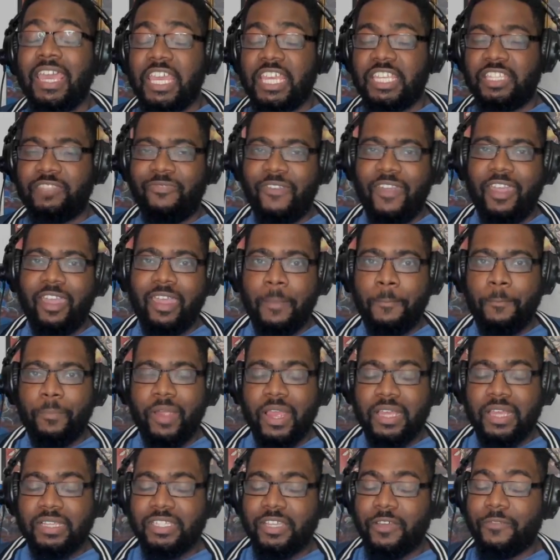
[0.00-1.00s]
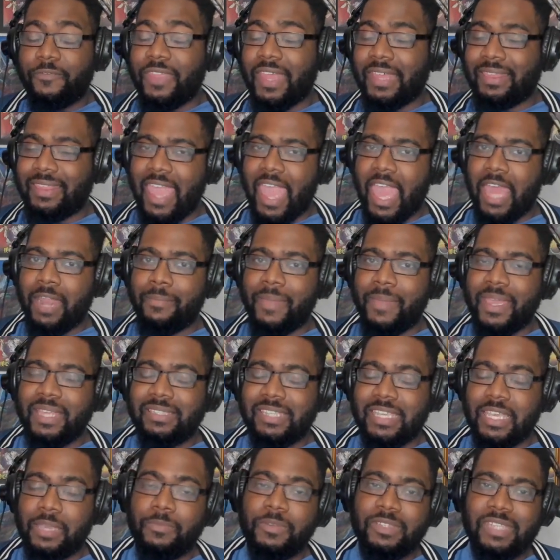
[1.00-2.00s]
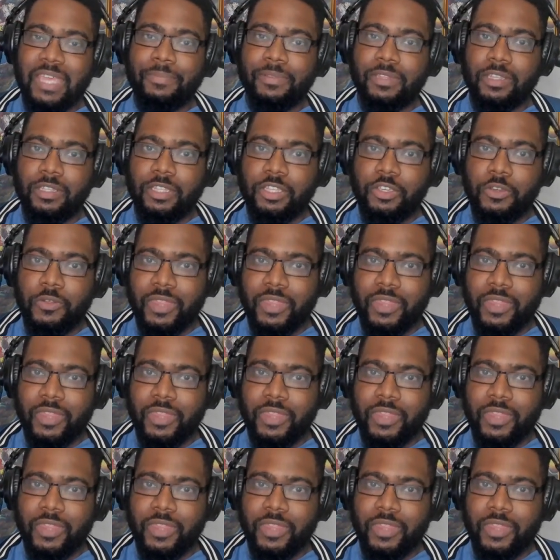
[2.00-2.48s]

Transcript: is very impressive that the anime team was able to do